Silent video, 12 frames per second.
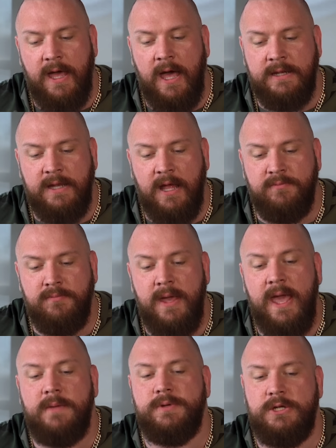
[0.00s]
And
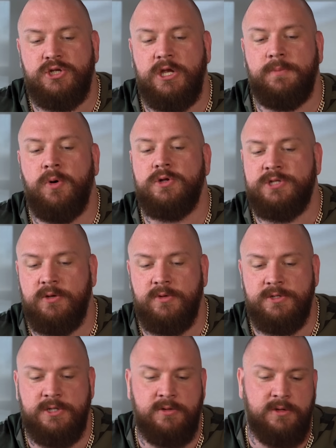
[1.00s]
maybe she put 2
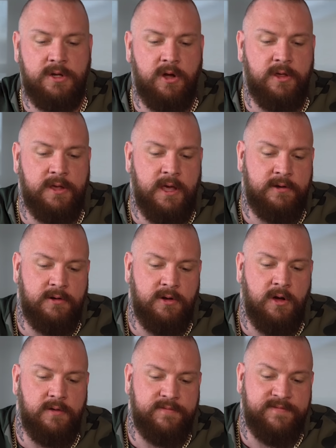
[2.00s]
and 2 together
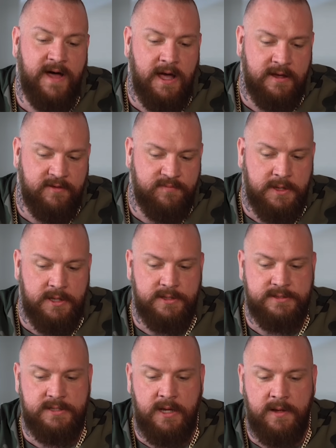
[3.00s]
and got 5
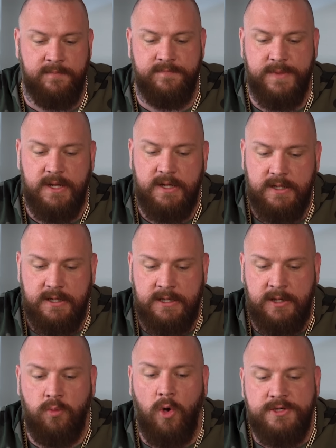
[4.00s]
because
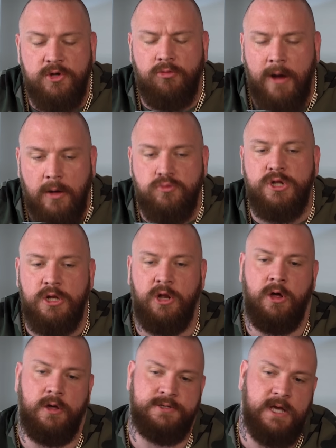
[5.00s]
he was around a
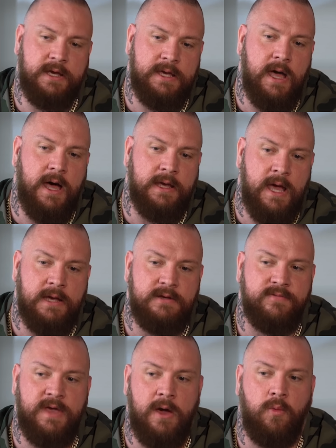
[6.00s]
lot. So I
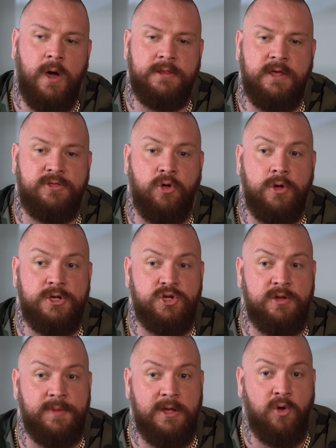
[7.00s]
kind of get why they thought he
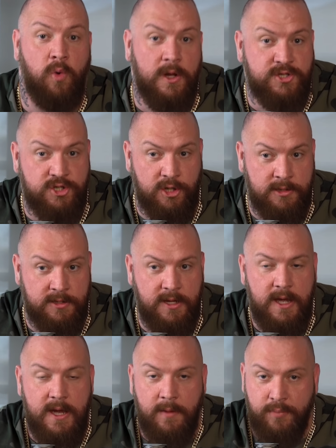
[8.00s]
should have been questioned,
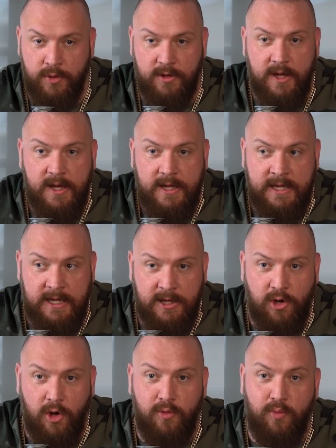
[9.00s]
but he
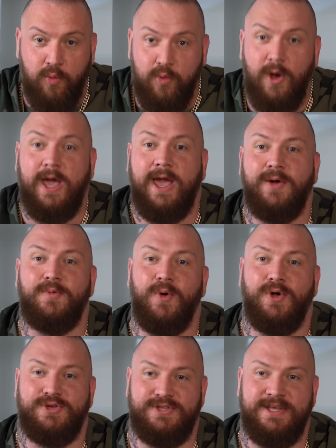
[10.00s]
got way
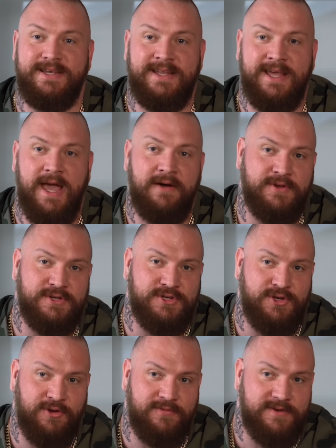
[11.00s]
worse than he ever deserved.